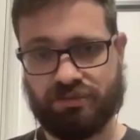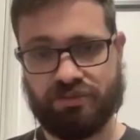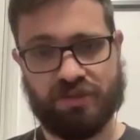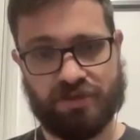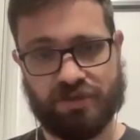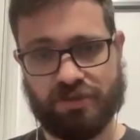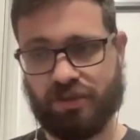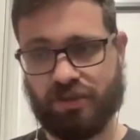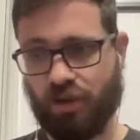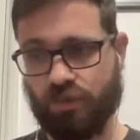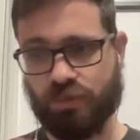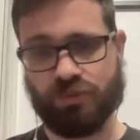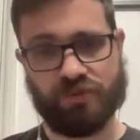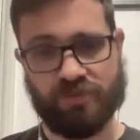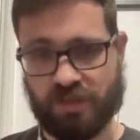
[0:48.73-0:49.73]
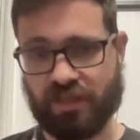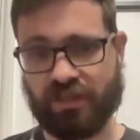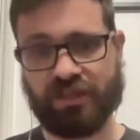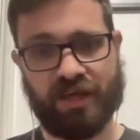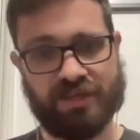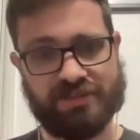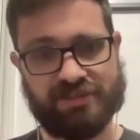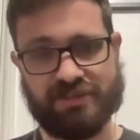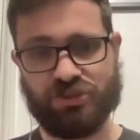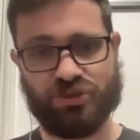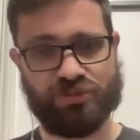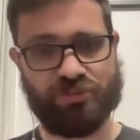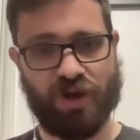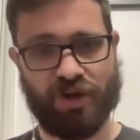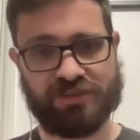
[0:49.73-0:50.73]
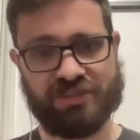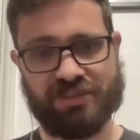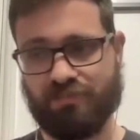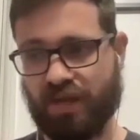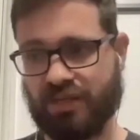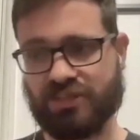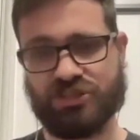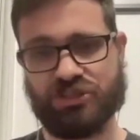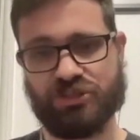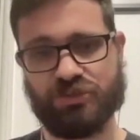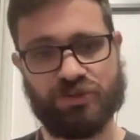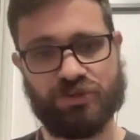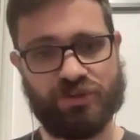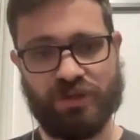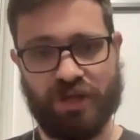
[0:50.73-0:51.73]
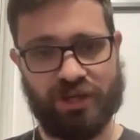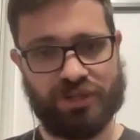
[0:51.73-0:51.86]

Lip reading: the whole thing as digital marketing manager or